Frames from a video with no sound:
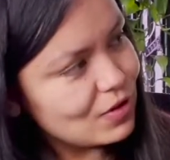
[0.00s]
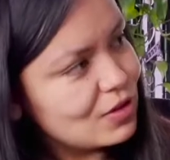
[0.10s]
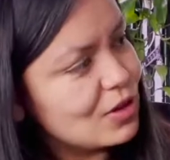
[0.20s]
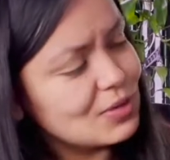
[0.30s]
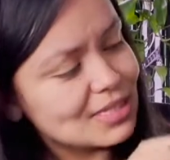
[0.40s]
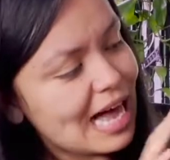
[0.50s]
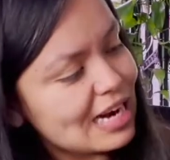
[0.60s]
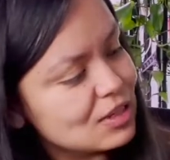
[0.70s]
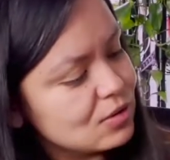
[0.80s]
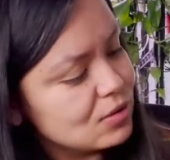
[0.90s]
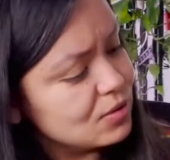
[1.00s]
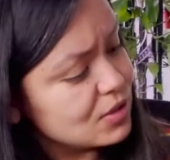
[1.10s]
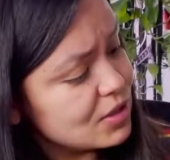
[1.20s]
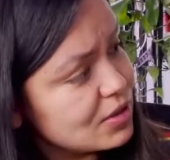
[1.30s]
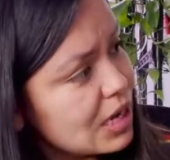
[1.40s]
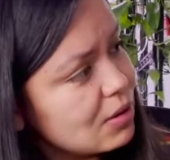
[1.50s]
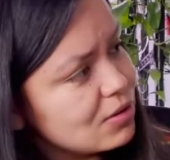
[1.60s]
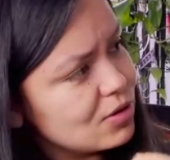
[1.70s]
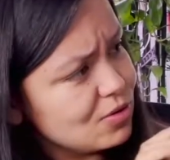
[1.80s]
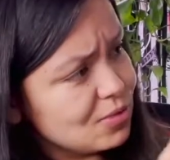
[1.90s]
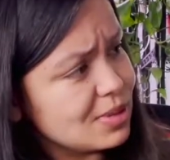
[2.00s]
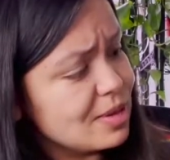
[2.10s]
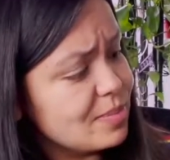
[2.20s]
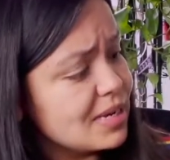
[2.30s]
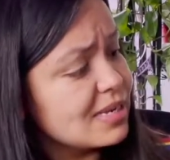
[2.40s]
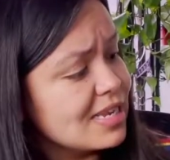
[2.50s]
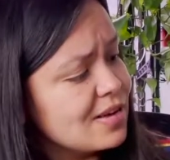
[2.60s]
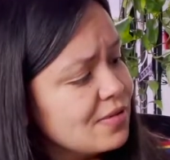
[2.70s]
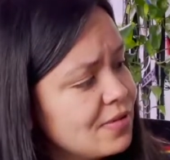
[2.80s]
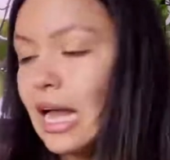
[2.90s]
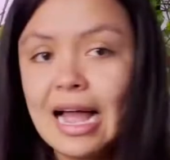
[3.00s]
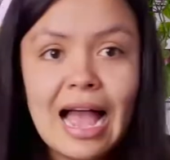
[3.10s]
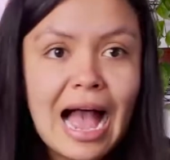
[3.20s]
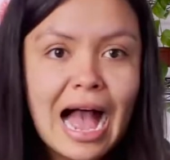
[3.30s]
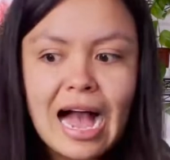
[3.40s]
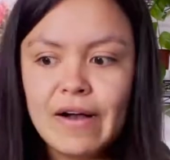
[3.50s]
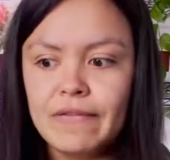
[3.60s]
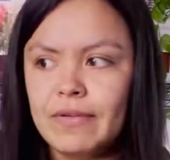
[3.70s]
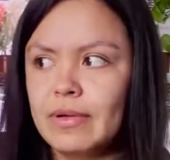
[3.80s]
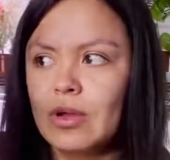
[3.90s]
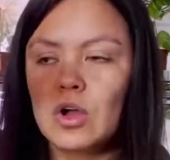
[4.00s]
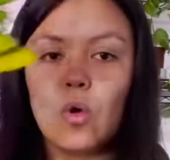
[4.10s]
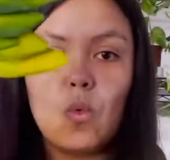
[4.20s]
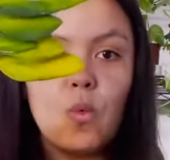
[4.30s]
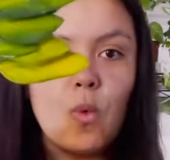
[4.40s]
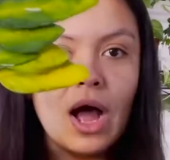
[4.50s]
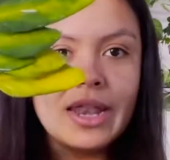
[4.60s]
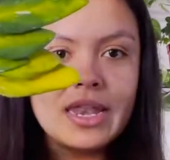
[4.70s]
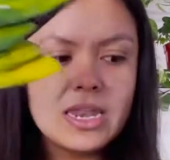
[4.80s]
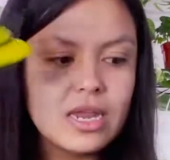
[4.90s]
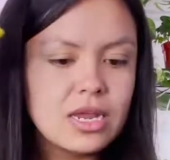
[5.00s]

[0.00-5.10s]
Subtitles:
So sad to lose you though. You're a really big leaf. I have 1,